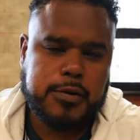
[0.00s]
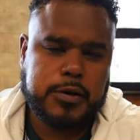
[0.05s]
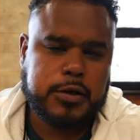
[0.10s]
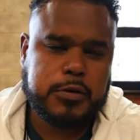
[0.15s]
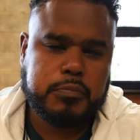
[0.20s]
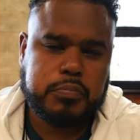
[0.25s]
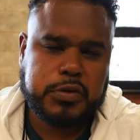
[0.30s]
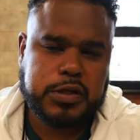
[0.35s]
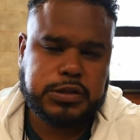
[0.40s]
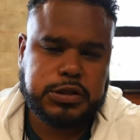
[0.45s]

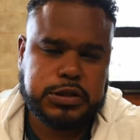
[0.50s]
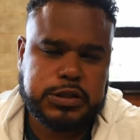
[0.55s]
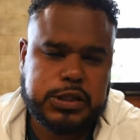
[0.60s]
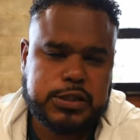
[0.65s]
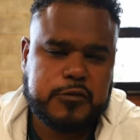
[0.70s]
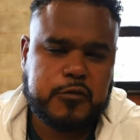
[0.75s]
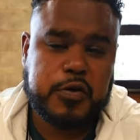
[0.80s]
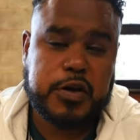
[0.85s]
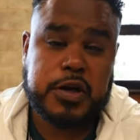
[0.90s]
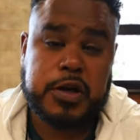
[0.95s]
Her brisket
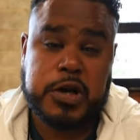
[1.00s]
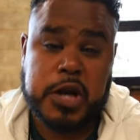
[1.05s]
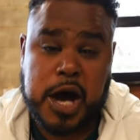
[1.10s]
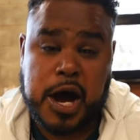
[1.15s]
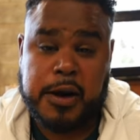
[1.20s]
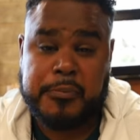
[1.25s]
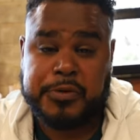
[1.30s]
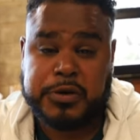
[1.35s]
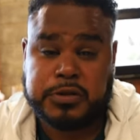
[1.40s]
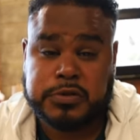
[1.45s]
is
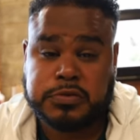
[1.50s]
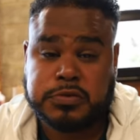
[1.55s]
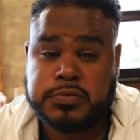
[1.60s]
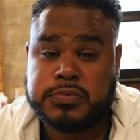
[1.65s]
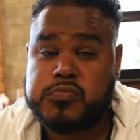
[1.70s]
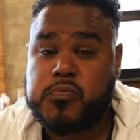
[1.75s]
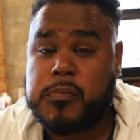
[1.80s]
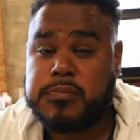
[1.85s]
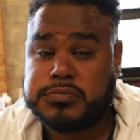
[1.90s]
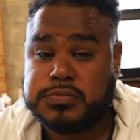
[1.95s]
phenomenal.
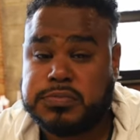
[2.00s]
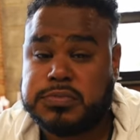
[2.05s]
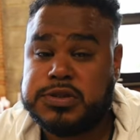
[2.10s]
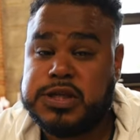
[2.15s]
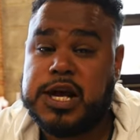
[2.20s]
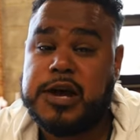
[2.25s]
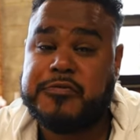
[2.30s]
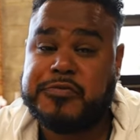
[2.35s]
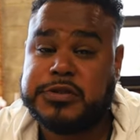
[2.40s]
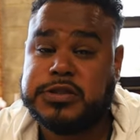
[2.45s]

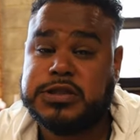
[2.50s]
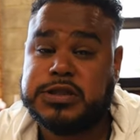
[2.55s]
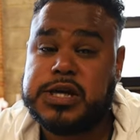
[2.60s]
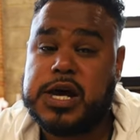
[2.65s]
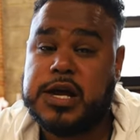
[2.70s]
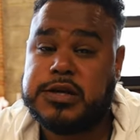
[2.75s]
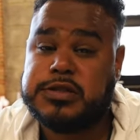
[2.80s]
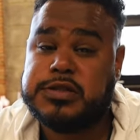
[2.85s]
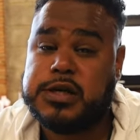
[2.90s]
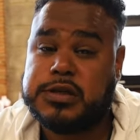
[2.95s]
Definitely
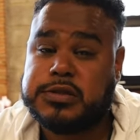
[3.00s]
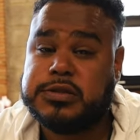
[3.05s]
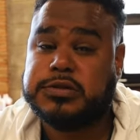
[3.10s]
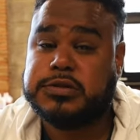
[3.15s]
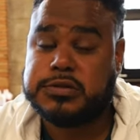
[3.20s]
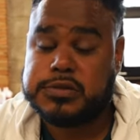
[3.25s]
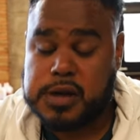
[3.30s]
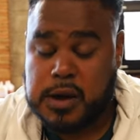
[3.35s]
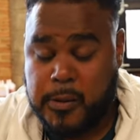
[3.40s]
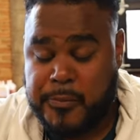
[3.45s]
got to check
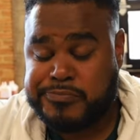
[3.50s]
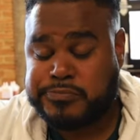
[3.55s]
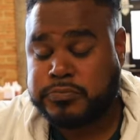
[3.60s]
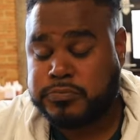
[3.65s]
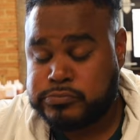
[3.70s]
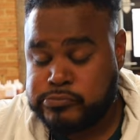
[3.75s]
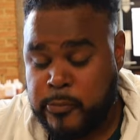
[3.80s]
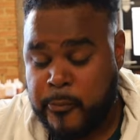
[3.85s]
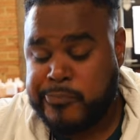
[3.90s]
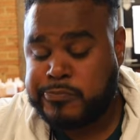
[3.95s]

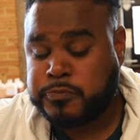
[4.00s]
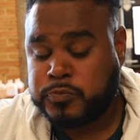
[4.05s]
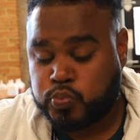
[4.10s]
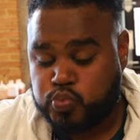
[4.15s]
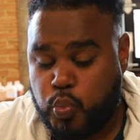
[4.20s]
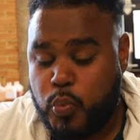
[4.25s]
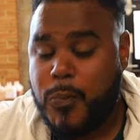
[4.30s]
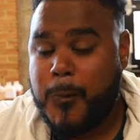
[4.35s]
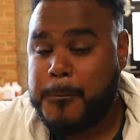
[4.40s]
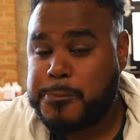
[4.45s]
this out.
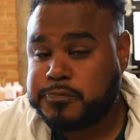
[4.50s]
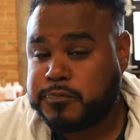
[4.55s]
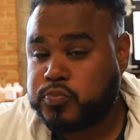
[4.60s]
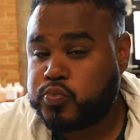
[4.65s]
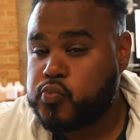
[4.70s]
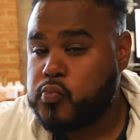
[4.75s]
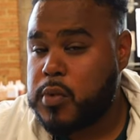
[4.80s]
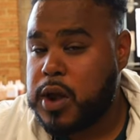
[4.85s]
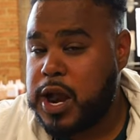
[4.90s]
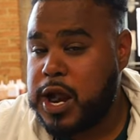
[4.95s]

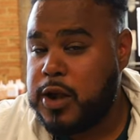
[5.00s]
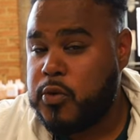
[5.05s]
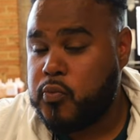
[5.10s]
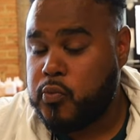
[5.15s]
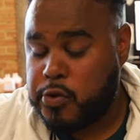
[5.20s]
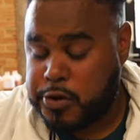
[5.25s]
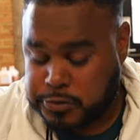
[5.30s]
Hey.